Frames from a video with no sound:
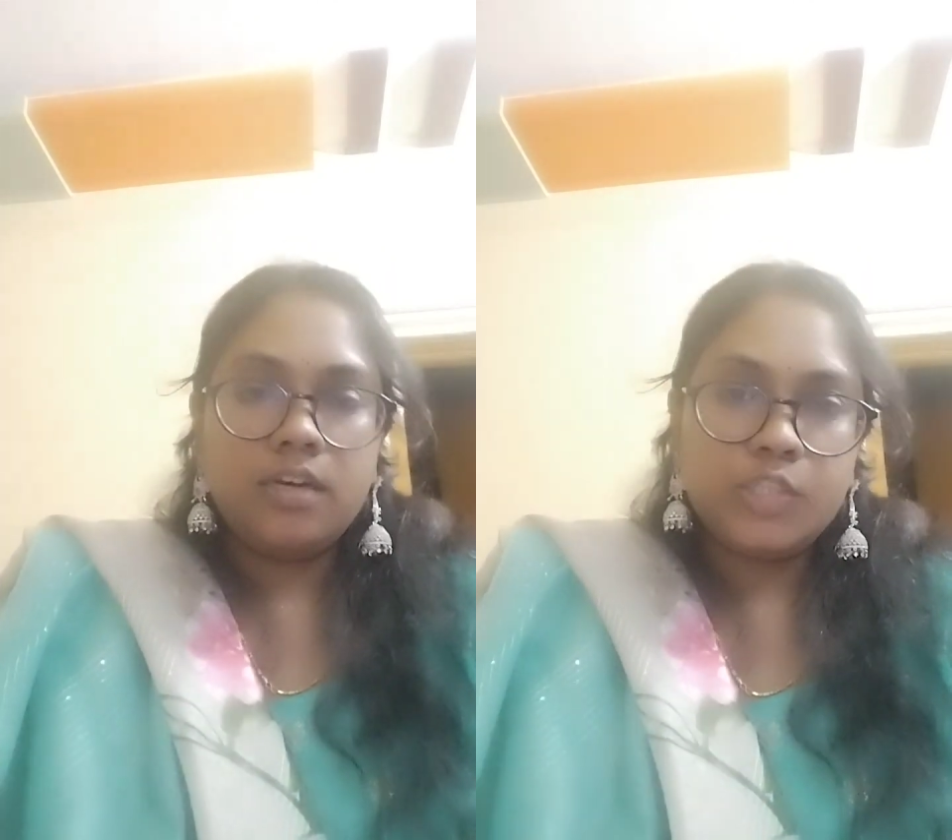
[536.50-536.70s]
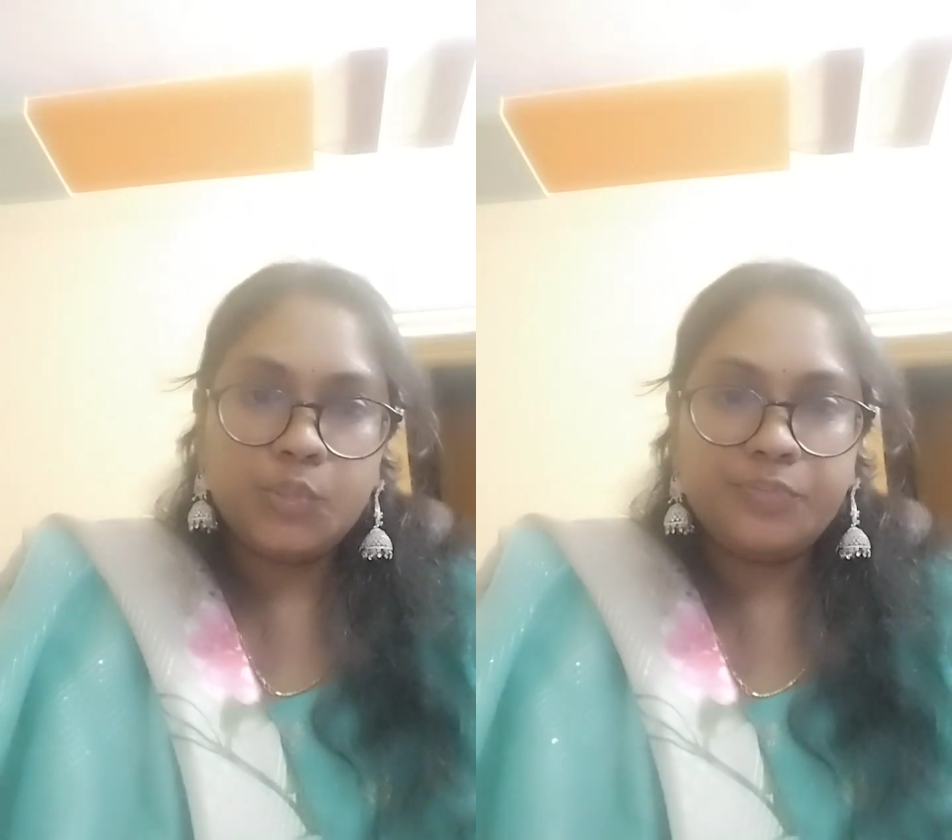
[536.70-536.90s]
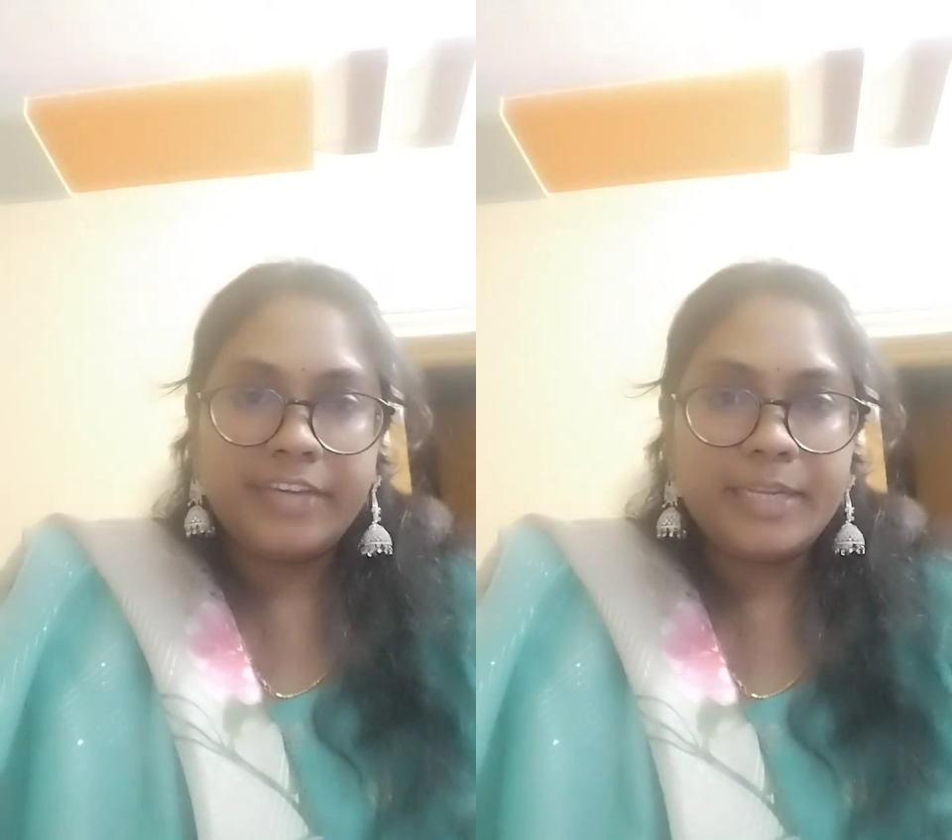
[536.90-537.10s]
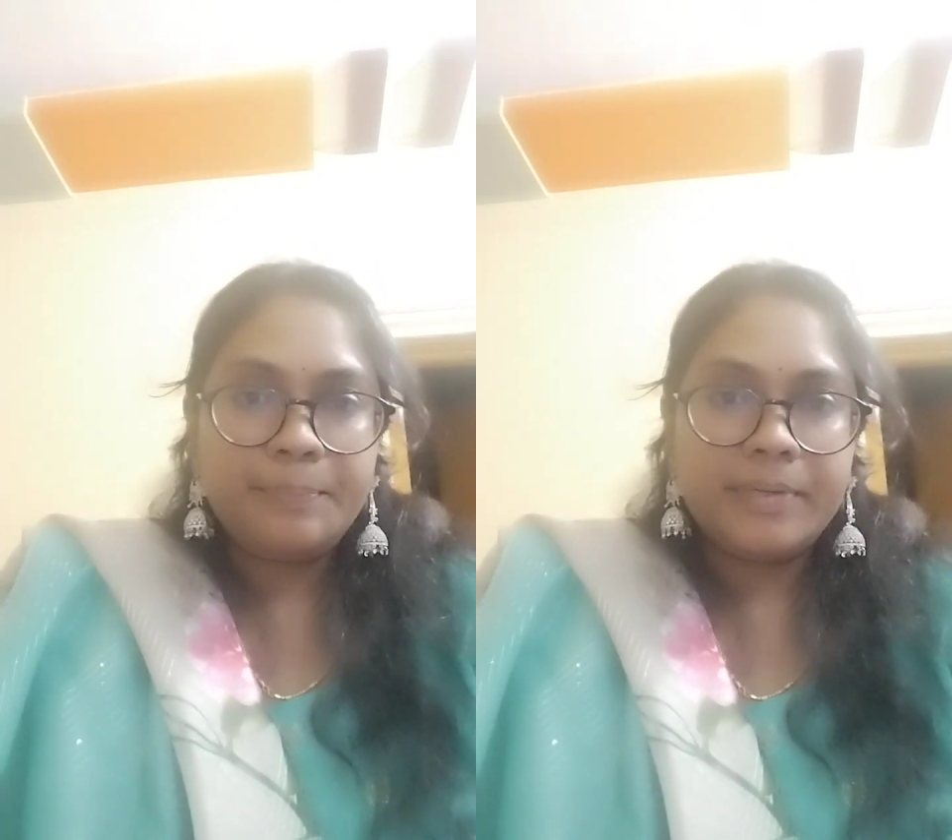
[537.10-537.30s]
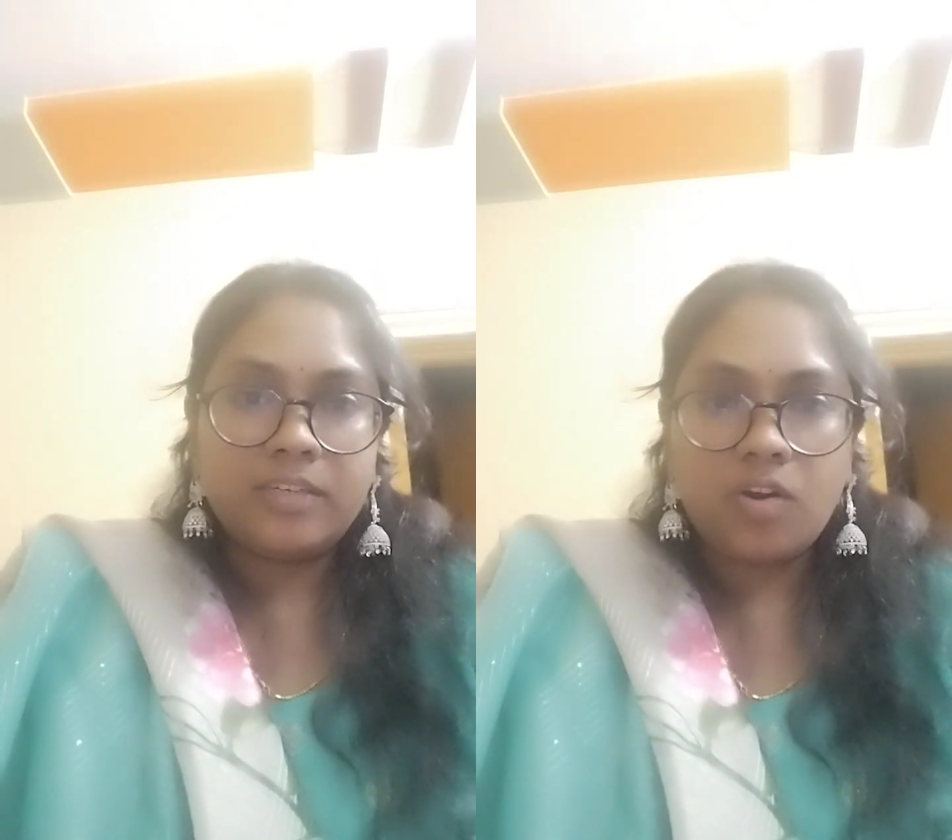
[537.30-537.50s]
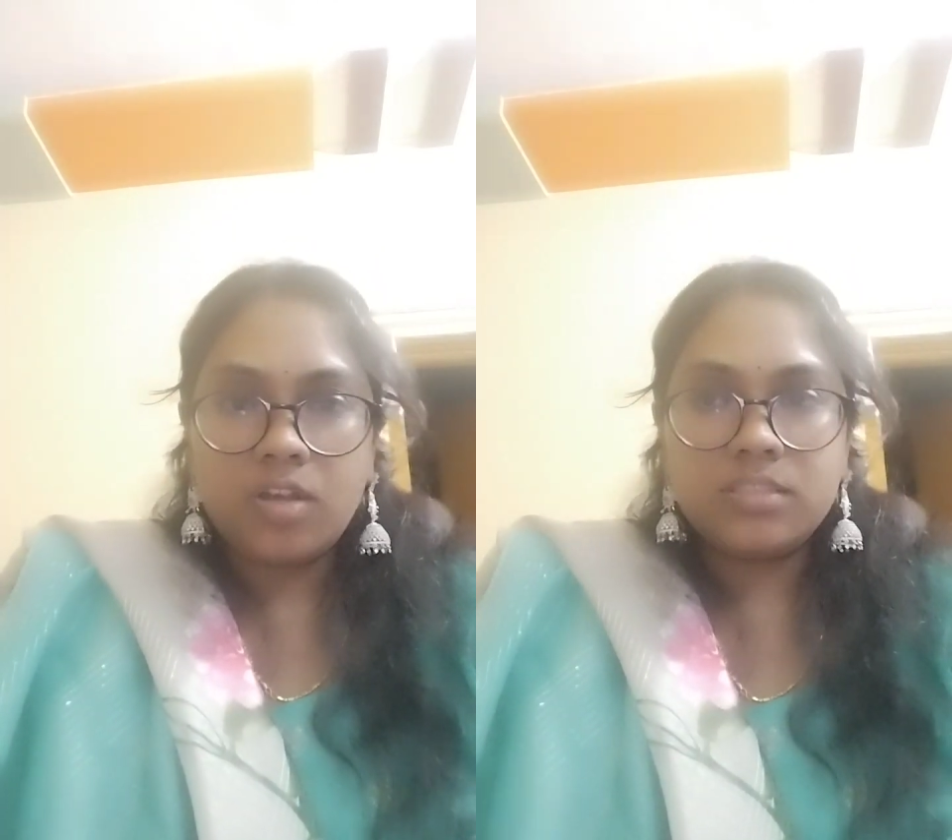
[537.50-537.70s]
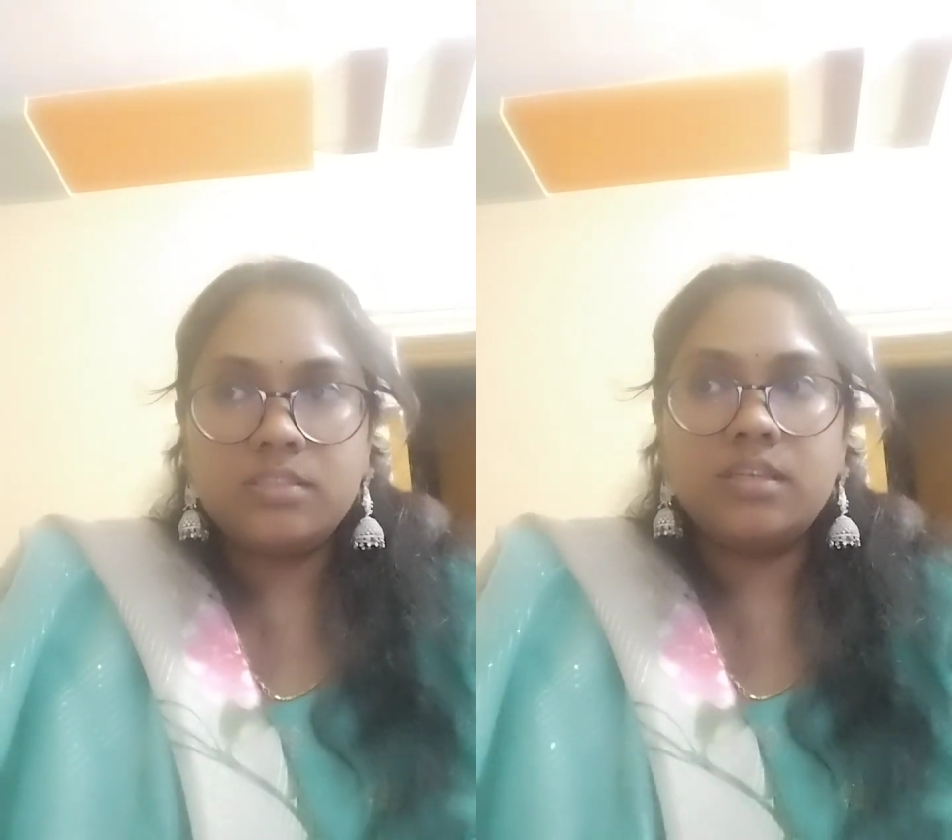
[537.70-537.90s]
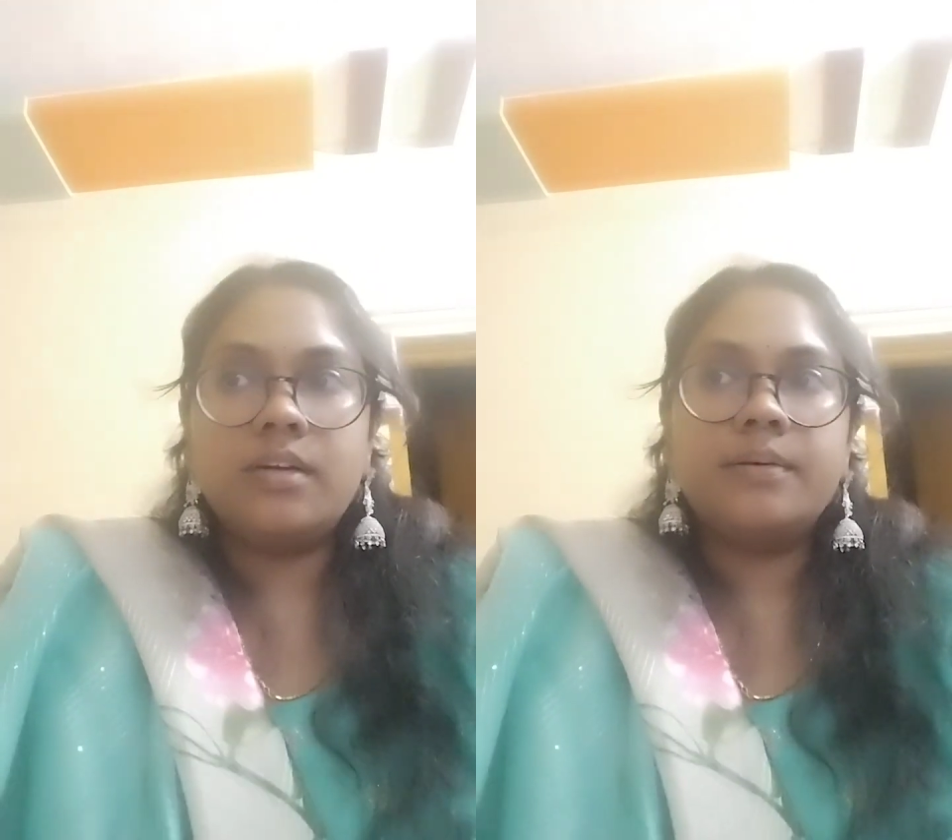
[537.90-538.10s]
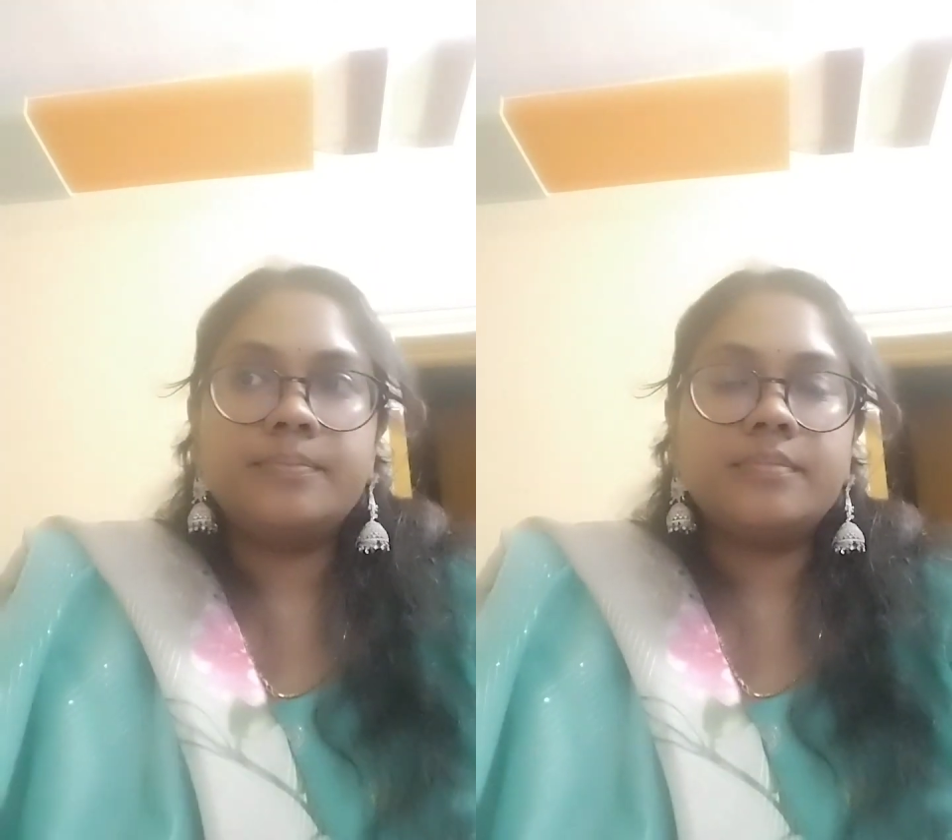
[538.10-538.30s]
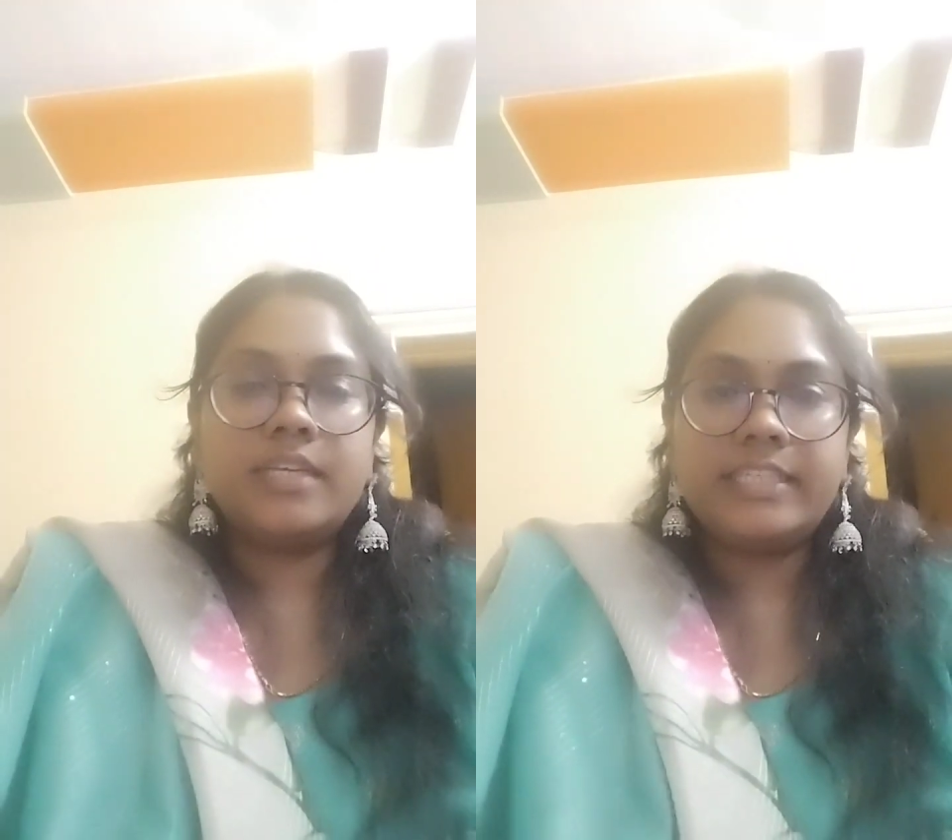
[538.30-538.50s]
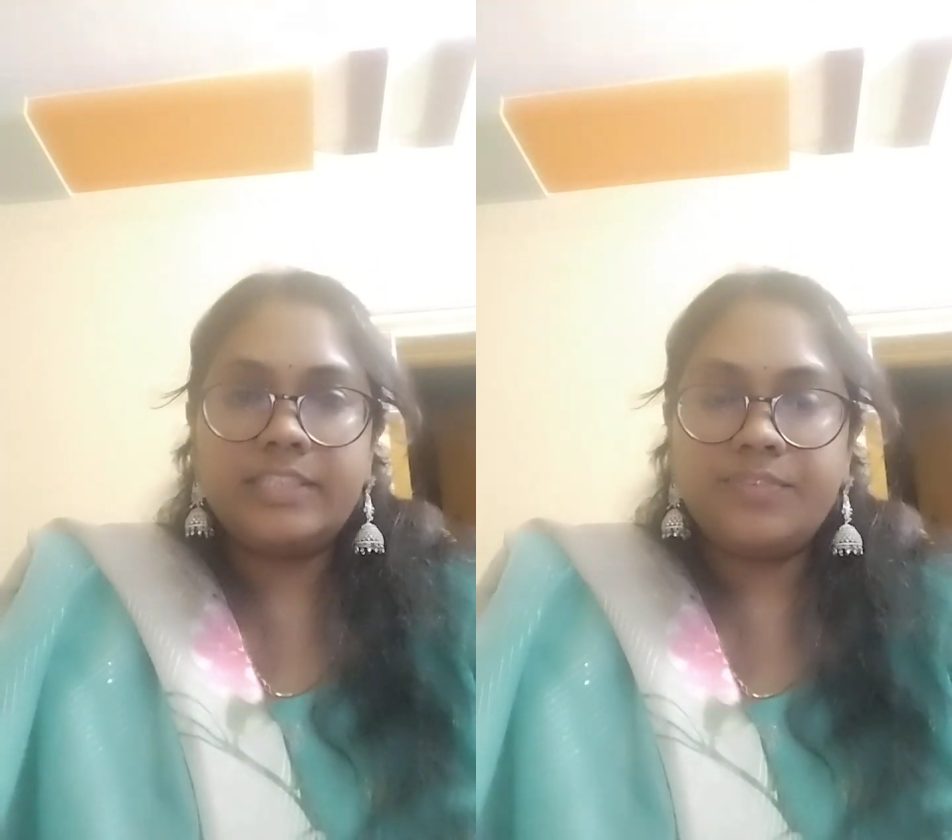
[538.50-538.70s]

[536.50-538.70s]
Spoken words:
to wear, because it